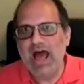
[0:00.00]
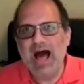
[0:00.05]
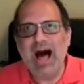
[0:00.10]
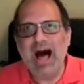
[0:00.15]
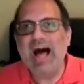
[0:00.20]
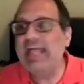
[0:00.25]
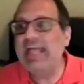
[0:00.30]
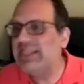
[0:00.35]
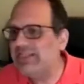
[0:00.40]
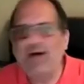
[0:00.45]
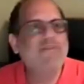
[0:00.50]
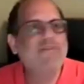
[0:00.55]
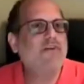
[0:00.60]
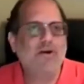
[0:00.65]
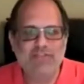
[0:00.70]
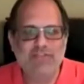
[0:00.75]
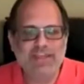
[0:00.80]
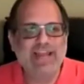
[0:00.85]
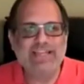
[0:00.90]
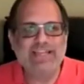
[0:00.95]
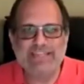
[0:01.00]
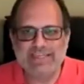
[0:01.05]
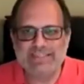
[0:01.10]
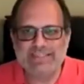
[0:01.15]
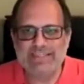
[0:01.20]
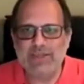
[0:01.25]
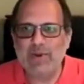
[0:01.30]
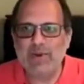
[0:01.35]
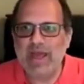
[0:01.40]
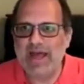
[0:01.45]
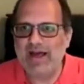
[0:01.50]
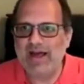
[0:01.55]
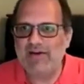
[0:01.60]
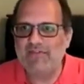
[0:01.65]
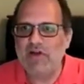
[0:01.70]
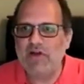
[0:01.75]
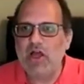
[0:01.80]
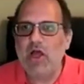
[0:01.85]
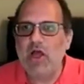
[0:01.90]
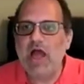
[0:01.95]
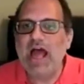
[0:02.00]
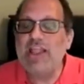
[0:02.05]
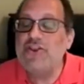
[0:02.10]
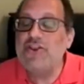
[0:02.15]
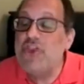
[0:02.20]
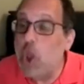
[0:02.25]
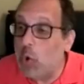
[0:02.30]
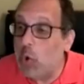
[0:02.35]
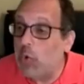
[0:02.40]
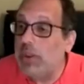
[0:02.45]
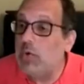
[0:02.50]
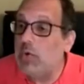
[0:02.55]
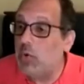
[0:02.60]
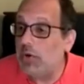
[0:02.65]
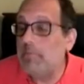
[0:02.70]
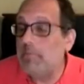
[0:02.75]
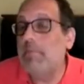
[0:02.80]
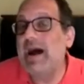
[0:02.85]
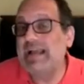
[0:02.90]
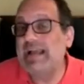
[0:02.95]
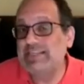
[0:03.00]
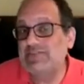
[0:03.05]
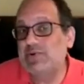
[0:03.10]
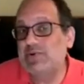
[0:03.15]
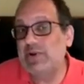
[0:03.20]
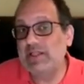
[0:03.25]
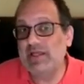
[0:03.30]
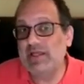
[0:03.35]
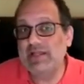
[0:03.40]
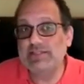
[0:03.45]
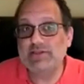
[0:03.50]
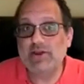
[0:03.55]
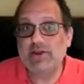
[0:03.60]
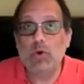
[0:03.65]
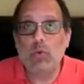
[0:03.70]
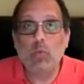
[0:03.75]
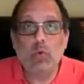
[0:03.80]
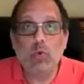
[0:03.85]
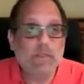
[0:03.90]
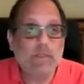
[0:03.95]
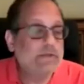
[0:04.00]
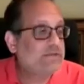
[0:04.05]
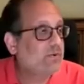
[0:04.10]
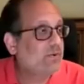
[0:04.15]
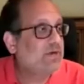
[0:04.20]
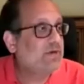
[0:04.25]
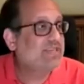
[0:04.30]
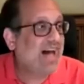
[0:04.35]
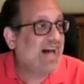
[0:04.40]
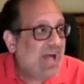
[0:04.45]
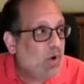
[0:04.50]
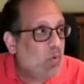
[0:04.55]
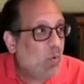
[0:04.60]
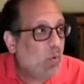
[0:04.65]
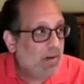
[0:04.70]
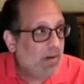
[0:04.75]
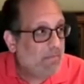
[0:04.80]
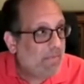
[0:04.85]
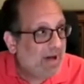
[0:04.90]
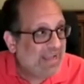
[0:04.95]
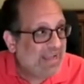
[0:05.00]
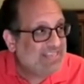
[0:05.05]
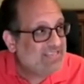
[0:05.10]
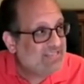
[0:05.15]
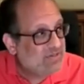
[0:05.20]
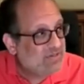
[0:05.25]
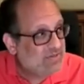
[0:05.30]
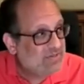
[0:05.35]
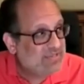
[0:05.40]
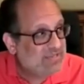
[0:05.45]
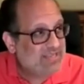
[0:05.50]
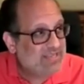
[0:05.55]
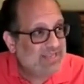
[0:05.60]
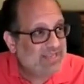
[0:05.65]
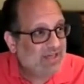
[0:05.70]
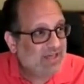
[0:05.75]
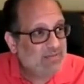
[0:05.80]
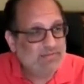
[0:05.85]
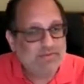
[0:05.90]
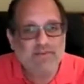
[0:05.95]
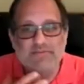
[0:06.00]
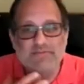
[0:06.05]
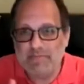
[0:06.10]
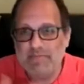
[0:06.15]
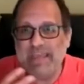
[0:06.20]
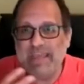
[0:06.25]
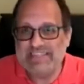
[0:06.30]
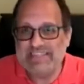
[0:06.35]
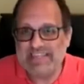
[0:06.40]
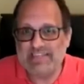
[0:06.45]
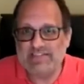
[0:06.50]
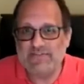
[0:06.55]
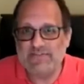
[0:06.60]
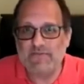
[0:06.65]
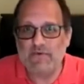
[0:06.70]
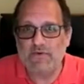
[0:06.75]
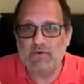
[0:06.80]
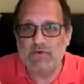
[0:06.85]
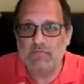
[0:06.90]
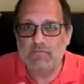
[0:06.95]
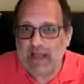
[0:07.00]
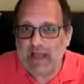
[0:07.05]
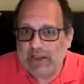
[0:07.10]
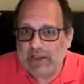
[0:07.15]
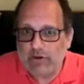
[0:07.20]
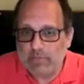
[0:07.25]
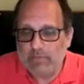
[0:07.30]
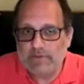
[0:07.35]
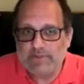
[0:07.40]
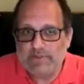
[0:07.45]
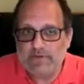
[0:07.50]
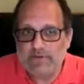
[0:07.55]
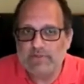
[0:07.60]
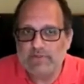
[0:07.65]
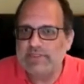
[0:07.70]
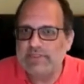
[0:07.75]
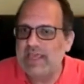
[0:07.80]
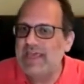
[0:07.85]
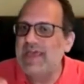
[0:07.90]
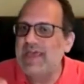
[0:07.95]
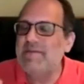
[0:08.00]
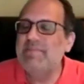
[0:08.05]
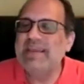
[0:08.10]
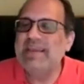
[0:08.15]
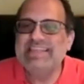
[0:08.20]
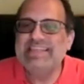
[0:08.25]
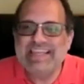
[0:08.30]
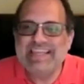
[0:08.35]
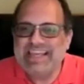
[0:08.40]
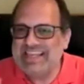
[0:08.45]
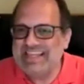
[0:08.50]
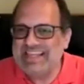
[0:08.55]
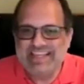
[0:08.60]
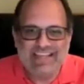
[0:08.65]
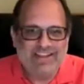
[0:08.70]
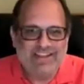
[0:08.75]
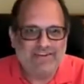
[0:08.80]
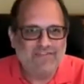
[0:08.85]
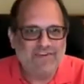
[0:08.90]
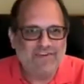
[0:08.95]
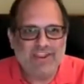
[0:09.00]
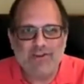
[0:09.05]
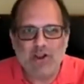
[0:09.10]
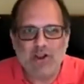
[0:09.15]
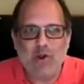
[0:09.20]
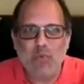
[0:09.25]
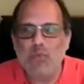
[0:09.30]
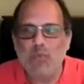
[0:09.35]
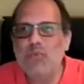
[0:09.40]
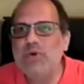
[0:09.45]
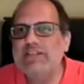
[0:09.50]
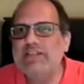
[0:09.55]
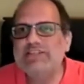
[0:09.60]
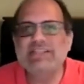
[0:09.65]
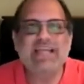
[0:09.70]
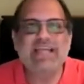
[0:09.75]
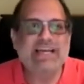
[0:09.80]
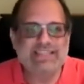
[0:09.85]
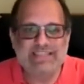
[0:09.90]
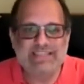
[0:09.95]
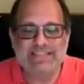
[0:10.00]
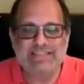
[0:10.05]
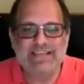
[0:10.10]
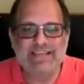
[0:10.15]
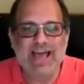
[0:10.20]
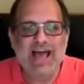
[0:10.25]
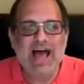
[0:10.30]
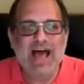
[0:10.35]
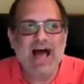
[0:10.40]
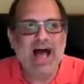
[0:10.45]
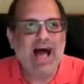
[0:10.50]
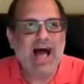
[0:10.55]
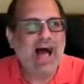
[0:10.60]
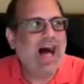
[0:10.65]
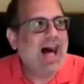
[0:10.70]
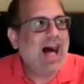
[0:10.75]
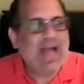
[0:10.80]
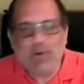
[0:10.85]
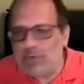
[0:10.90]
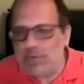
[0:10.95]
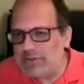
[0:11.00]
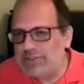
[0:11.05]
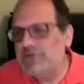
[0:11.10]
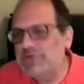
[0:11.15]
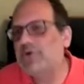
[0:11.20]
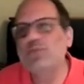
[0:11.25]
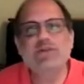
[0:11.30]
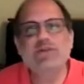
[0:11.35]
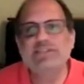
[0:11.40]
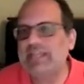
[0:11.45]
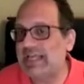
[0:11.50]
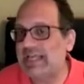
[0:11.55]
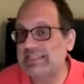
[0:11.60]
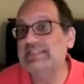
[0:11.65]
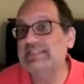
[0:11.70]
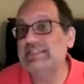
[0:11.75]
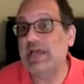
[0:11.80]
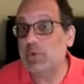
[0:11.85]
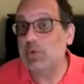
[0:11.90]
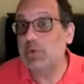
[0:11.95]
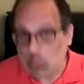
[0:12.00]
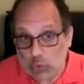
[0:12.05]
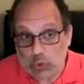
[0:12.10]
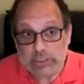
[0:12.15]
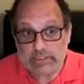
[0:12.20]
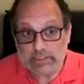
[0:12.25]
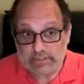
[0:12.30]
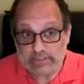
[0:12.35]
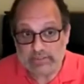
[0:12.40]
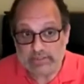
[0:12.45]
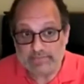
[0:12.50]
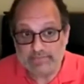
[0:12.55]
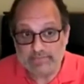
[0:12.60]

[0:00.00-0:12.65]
I love all the ideas that you have. Knowing what my storylines are, what the stories I want my students to tell themselves that make sense for my group of students, makes it easy to figure out which lessons I would do and which lessons I wouldn't.